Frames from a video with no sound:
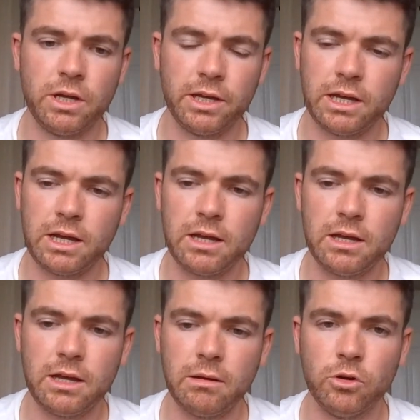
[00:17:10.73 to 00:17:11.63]
Like,
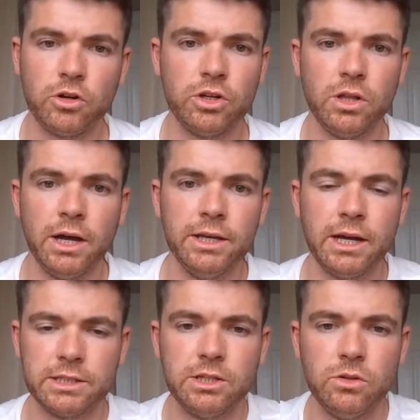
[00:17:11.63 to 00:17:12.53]
I'm not gonna lie,
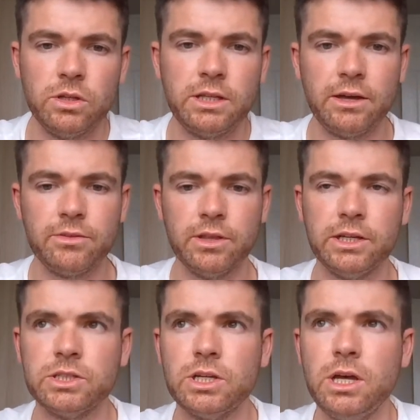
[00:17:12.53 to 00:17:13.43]
I still get
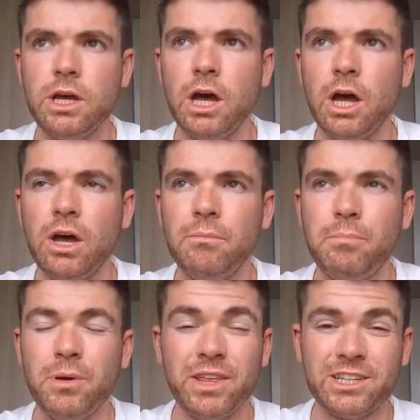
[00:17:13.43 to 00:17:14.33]
things,
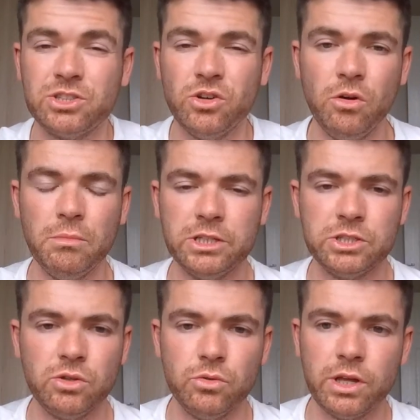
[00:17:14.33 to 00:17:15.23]
but they're so
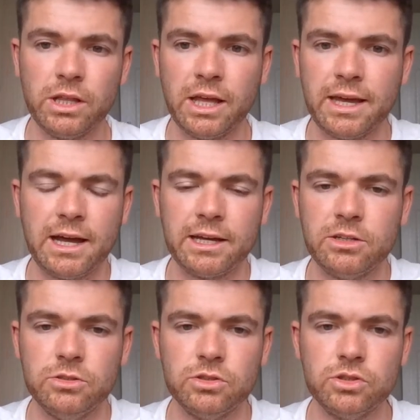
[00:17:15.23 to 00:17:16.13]
minuscule that like I
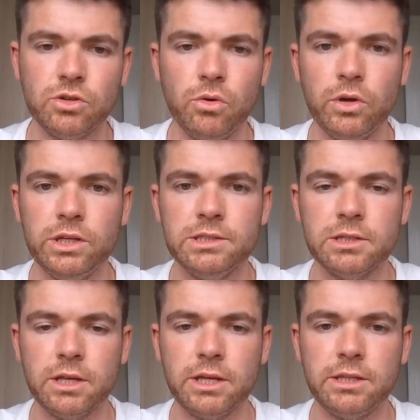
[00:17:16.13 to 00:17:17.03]
can so
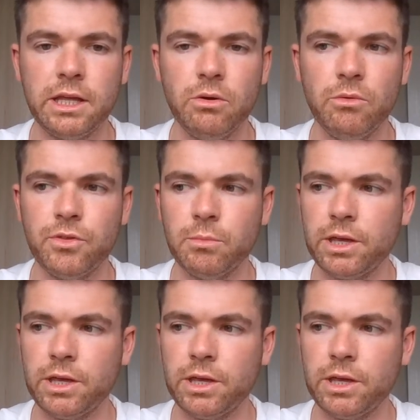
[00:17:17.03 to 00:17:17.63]
easily deal with them.